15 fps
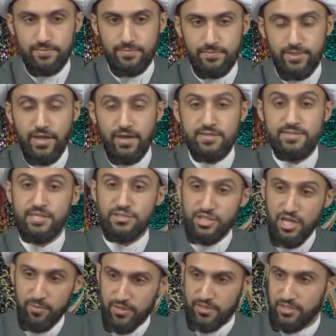There is the
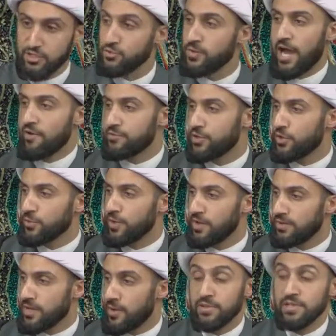jabr, that you have no
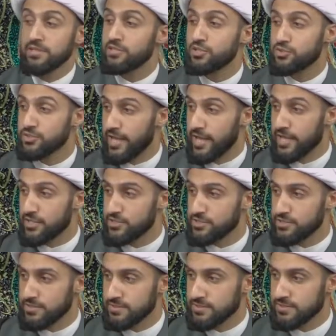ability to
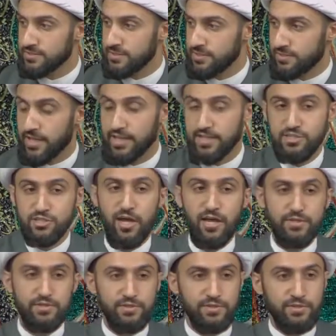change. That is not
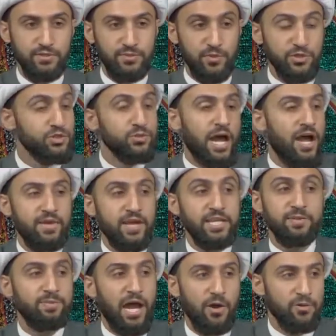what you have
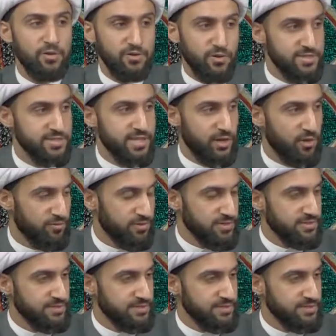any power or say over.